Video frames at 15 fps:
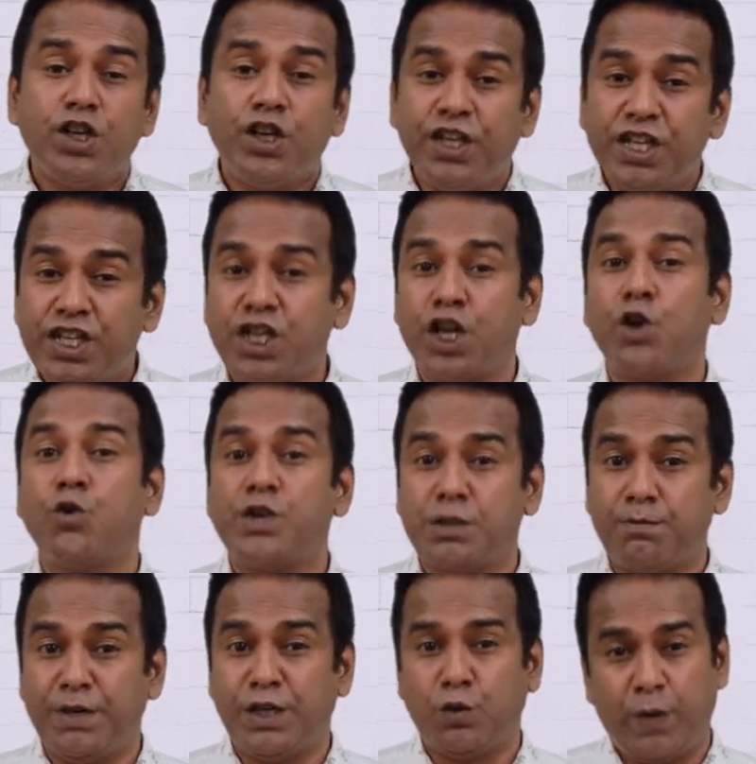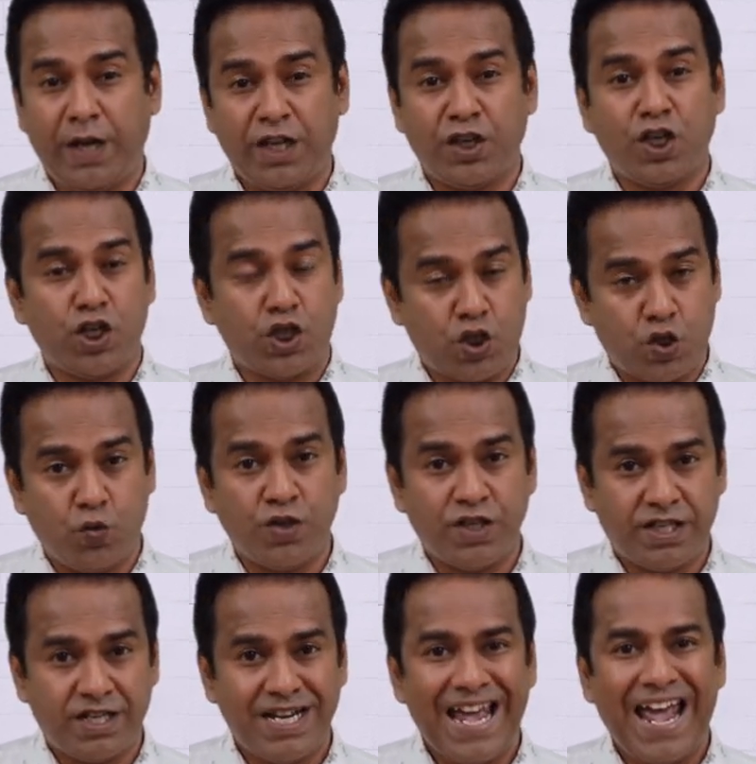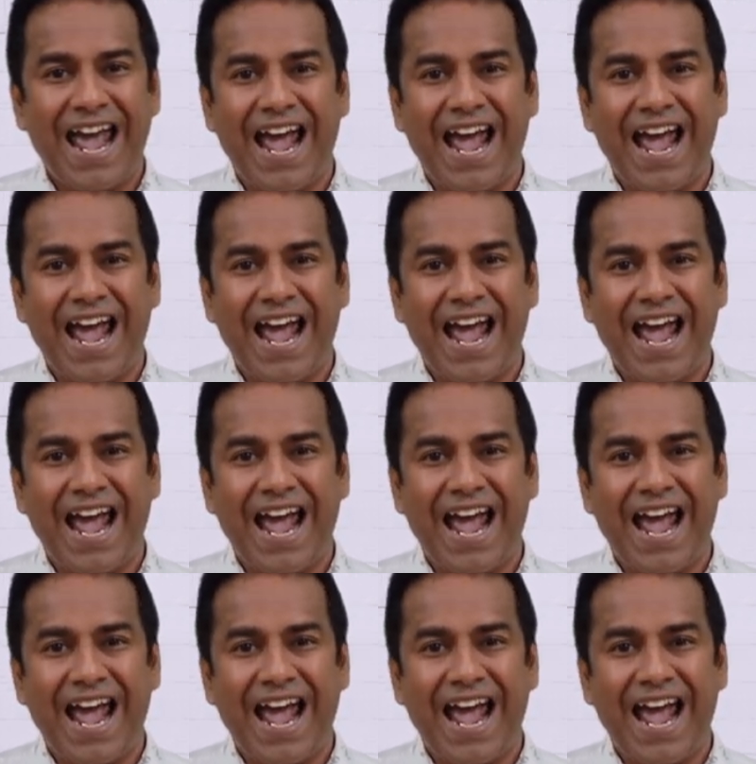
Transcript: to distinguish between the shoulds